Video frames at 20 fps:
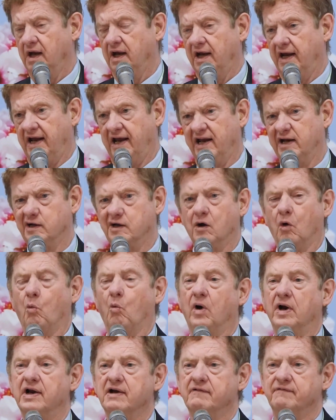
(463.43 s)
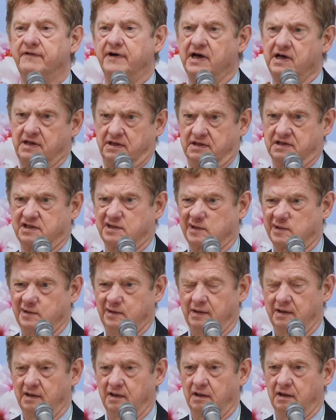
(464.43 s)
and what advice
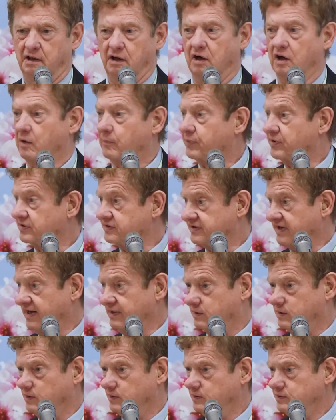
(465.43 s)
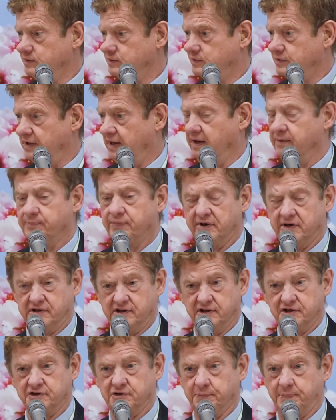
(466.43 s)
our presenters and
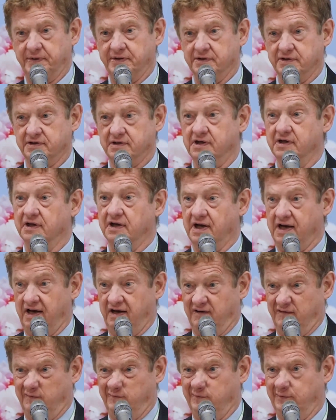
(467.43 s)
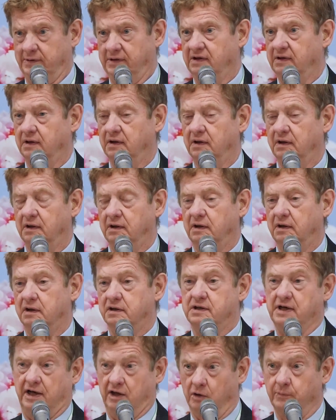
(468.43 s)
participants can give
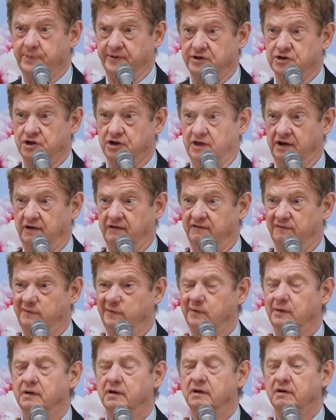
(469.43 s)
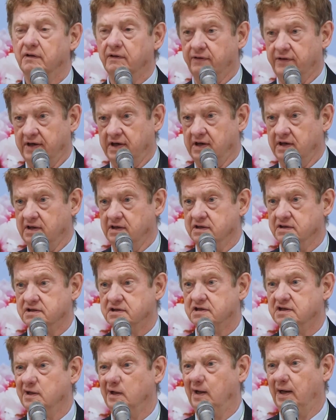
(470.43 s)
to help achieve
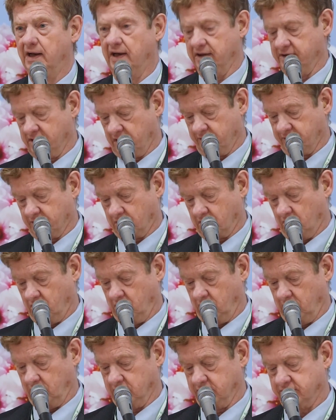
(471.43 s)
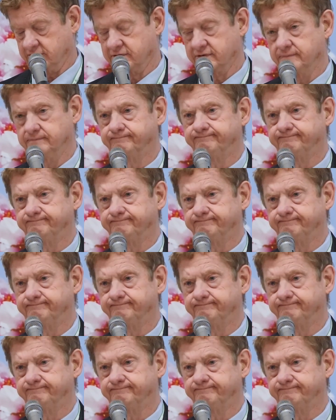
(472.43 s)
these and other goals.